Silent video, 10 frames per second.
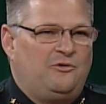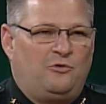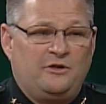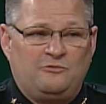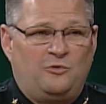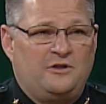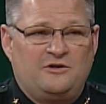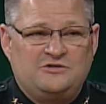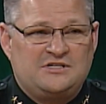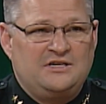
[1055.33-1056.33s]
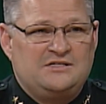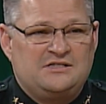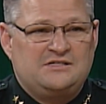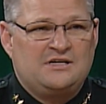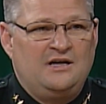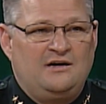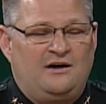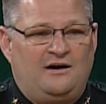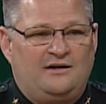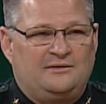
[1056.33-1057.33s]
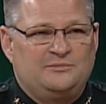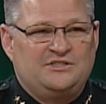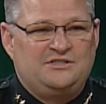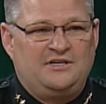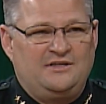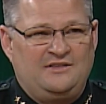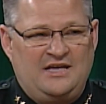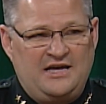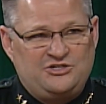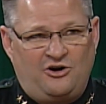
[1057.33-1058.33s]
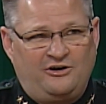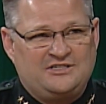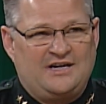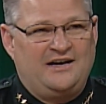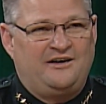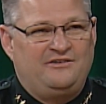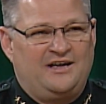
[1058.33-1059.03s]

One of those things is the HR side of it.